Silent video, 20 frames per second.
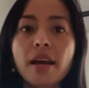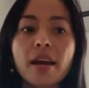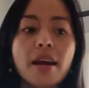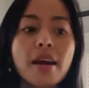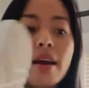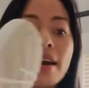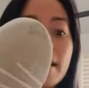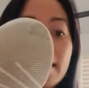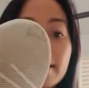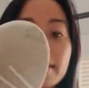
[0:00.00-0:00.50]

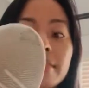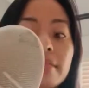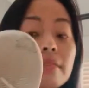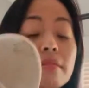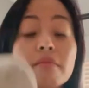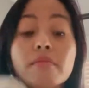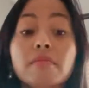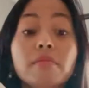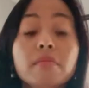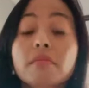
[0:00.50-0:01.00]
There
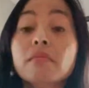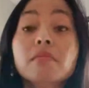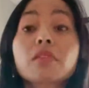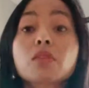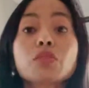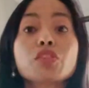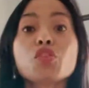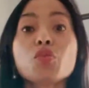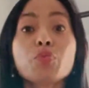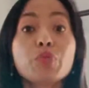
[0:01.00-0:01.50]

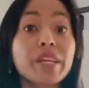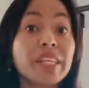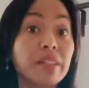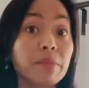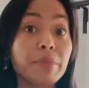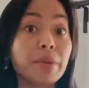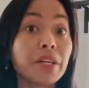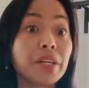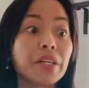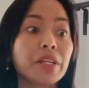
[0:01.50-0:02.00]
was no
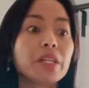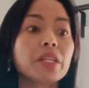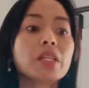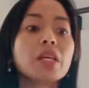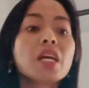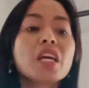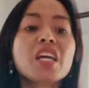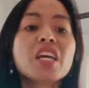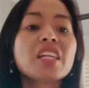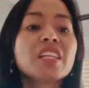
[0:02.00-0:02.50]
breaking period.